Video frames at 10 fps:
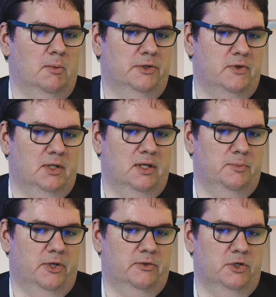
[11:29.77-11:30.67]
about threat-led
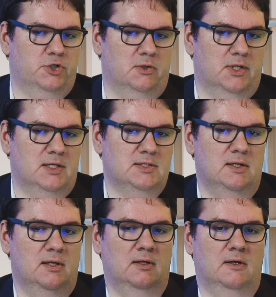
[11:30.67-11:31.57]
penetration
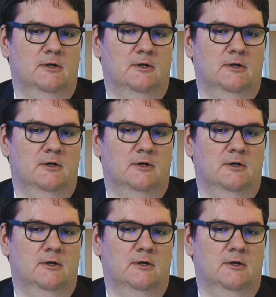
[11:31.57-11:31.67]
testing,